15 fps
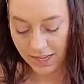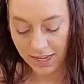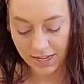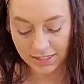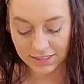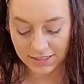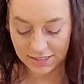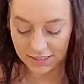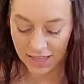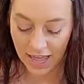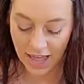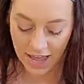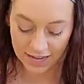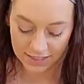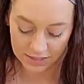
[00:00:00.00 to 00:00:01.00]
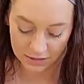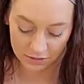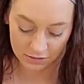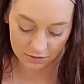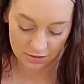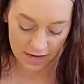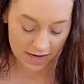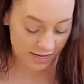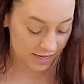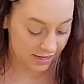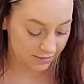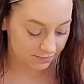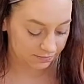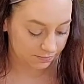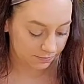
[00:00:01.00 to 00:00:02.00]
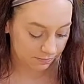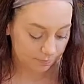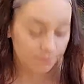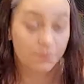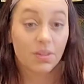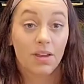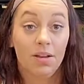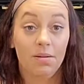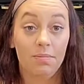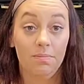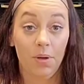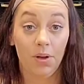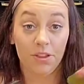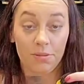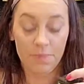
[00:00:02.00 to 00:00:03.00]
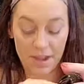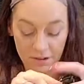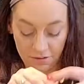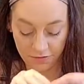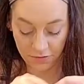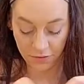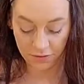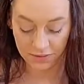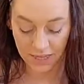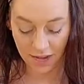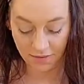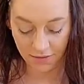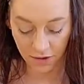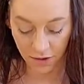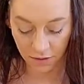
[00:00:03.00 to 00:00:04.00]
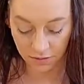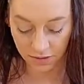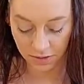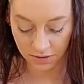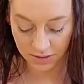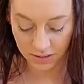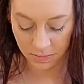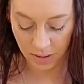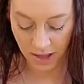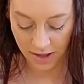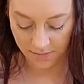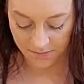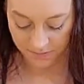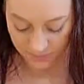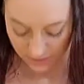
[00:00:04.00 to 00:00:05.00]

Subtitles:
It slides right in. Both microphones have their own little spot.